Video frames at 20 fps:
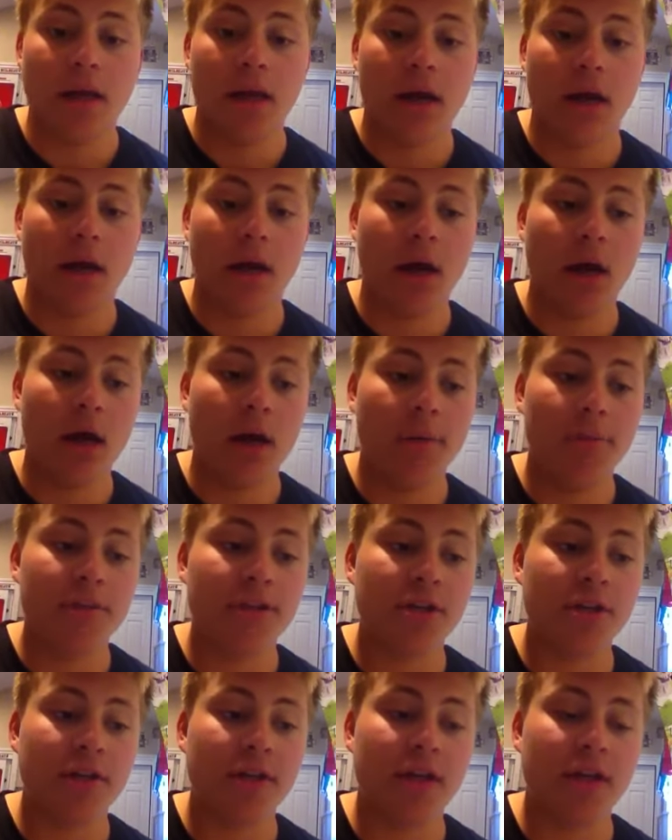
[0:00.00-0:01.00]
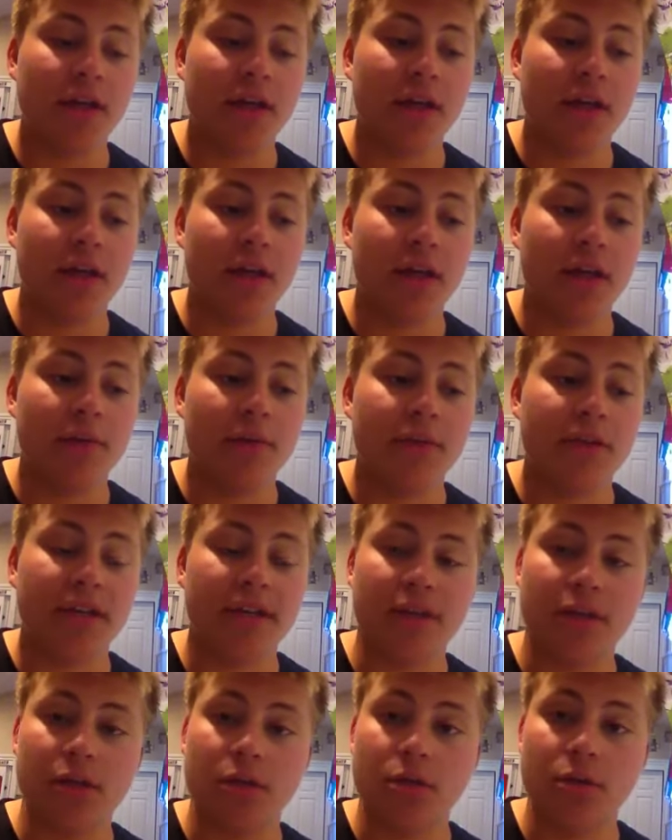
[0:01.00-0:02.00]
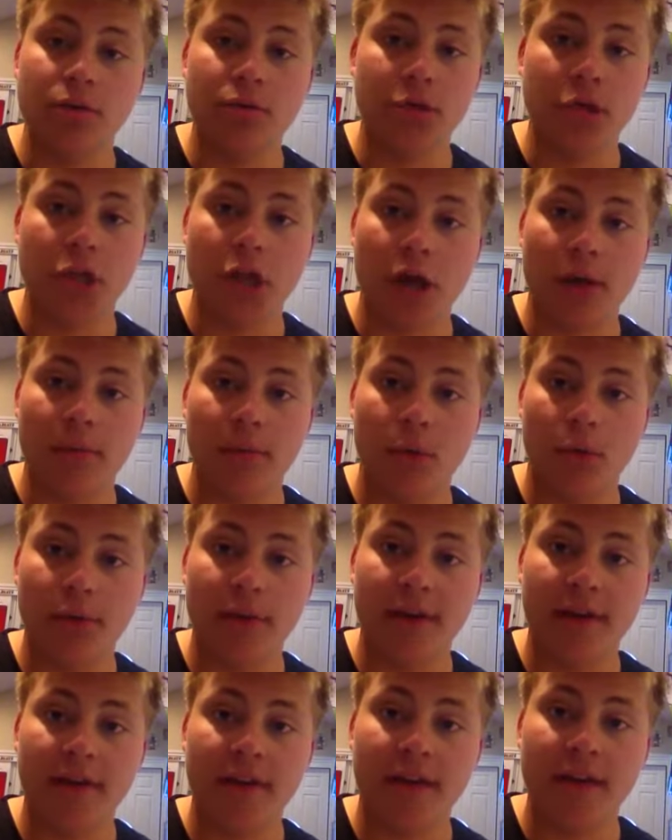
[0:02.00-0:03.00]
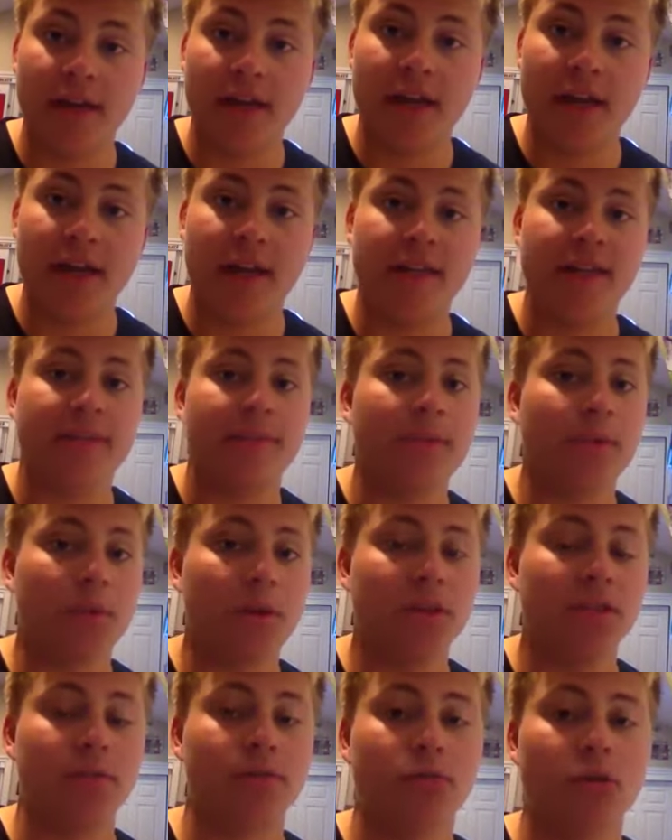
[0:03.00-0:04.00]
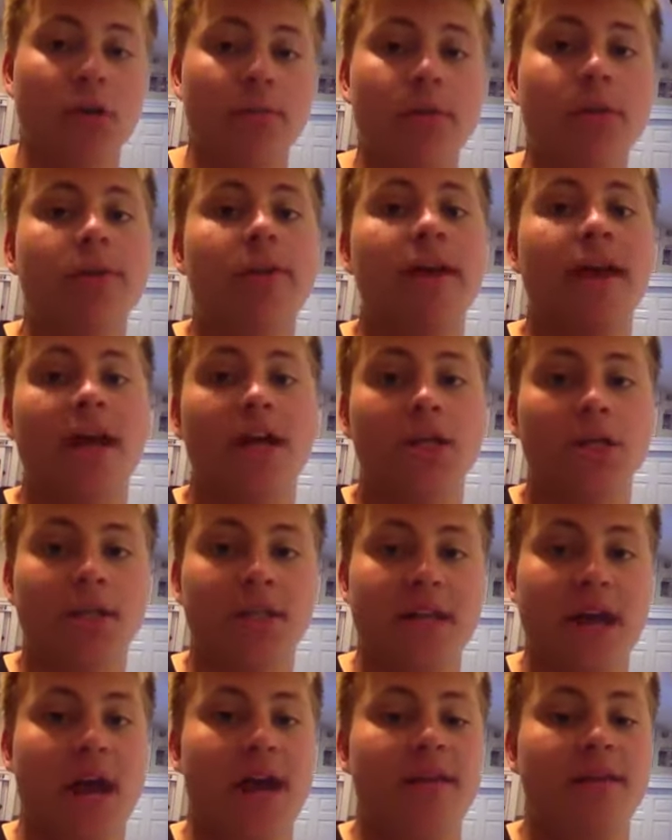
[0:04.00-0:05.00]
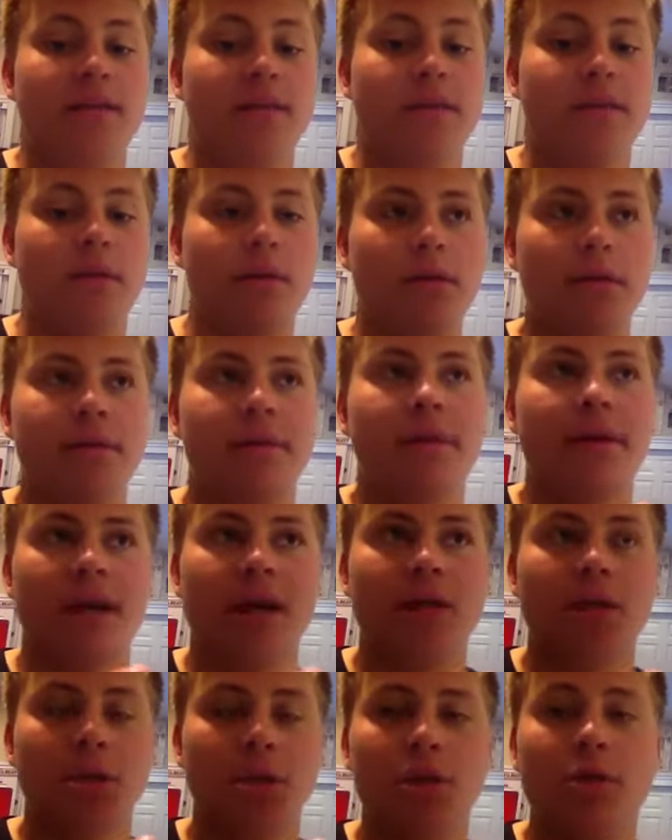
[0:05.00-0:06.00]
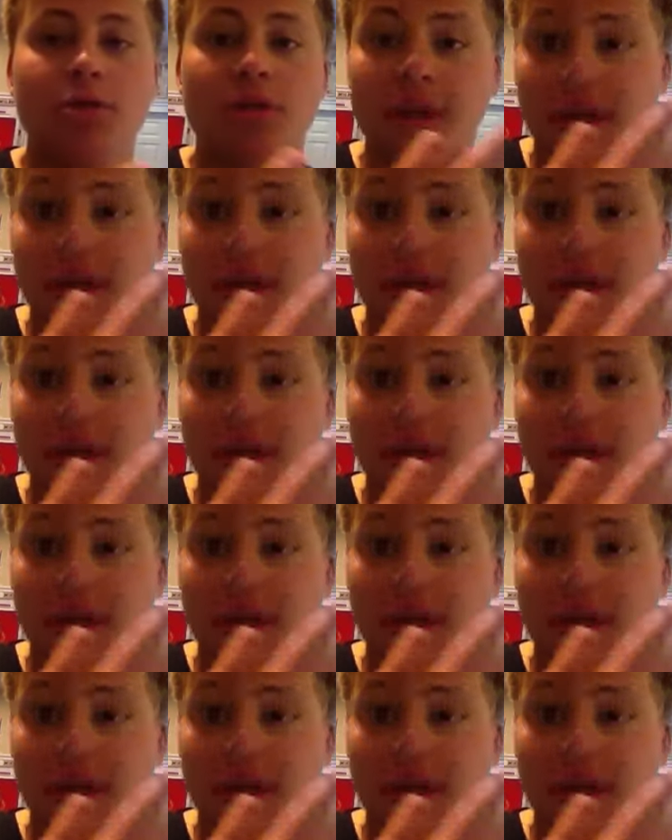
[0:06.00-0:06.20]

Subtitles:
It was like the 2-shot molding thing again, except it wasn't rubber. They actually they actually used